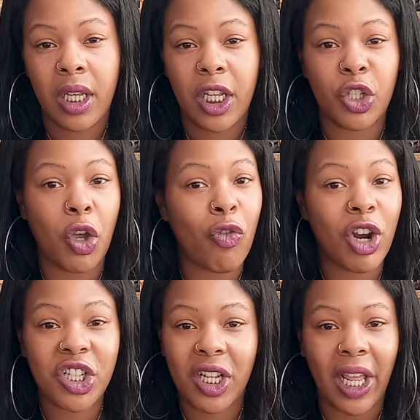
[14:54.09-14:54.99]
He's not
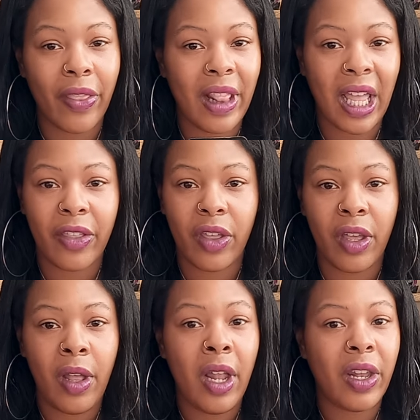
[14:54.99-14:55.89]
rushing like
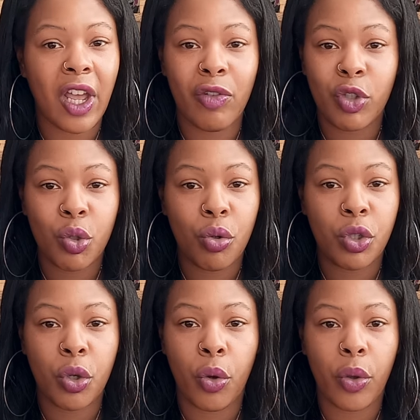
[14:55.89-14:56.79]
the Knight of Swords